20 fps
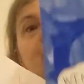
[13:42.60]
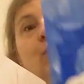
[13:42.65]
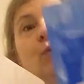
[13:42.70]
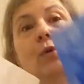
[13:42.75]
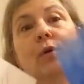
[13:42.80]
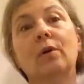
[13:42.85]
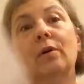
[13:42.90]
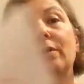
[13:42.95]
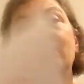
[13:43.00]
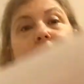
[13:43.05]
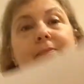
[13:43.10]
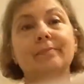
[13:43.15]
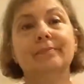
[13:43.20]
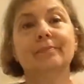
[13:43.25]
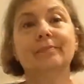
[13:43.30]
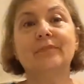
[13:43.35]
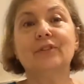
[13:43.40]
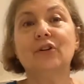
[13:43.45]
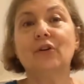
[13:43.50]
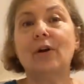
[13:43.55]

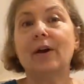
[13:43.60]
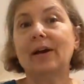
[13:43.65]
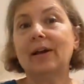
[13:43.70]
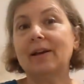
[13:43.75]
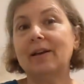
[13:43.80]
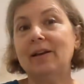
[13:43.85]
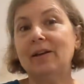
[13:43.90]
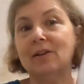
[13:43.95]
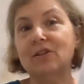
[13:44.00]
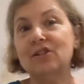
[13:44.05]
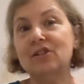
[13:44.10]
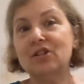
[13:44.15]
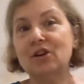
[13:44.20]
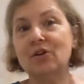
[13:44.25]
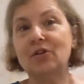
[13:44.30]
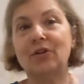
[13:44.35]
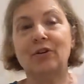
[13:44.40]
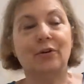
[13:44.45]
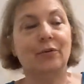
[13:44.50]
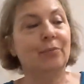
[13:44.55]
so I can
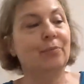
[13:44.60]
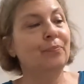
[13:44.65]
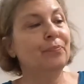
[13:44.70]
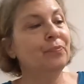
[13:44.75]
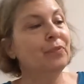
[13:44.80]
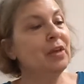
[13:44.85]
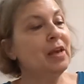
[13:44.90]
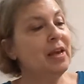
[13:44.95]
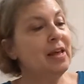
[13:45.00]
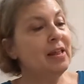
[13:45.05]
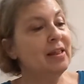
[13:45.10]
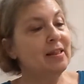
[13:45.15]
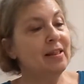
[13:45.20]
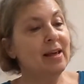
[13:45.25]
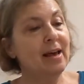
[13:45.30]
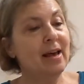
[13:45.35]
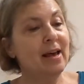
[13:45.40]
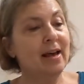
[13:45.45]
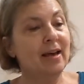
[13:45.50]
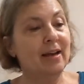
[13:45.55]
show you.
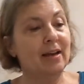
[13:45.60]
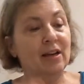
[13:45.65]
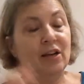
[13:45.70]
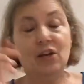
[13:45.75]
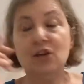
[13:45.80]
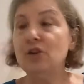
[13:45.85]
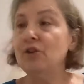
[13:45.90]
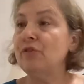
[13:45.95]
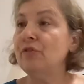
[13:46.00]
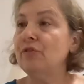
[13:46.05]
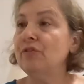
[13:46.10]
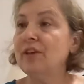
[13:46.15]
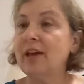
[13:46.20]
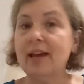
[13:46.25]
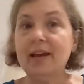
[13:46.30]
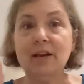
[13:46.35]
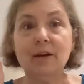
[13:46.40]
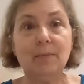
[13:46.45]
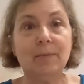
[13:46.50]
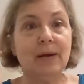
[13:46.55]
Then you
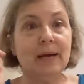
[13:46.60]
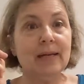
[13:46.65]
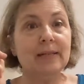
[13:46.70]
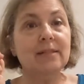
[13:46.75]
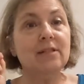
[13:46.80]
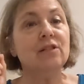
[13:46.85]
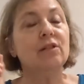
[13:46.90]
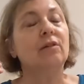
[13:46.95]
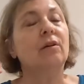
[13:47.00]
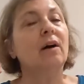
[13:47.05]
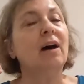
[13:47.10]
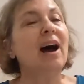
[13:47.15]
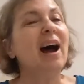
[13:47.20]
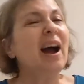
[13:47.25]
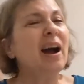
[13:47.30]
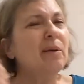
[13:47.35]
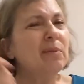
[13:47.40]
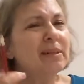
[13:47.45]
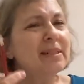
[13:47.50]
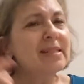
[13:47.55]
take your pencil.
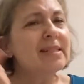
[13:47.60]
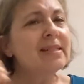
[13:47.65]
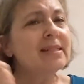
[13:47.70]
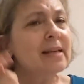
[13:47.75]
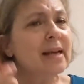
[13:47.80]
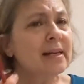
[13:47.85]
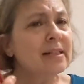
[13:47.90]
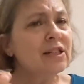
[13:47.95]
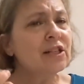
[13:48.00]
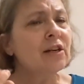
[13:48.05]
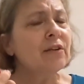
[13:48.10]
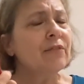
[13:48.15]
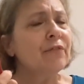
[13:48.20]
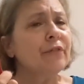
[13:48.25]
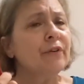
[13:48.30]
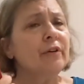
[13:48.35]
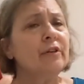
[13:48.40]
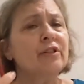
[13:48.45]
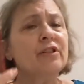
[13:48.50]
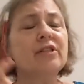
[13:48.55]
I would sketch it
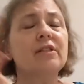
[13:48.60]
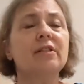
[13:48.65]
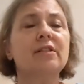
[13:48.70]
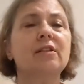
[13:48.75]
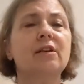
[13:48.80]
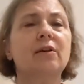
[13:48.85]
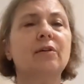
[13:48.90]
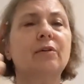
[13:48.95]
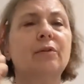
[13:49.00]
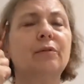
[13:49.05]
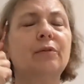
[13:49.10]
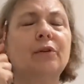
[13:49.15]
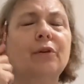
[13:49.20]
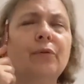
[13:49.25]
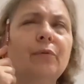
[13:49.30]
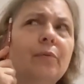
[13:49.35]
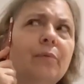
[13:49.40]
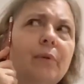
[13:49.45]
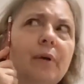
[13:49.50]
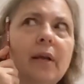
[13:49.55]
first so
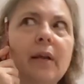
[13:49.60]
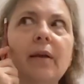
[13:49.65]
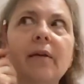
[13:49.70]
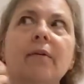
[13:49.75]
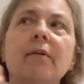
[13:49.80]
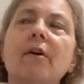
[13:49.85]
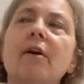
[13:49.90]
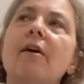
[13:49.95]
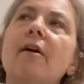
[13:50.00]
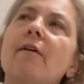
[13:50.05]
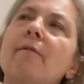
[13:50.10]
you can,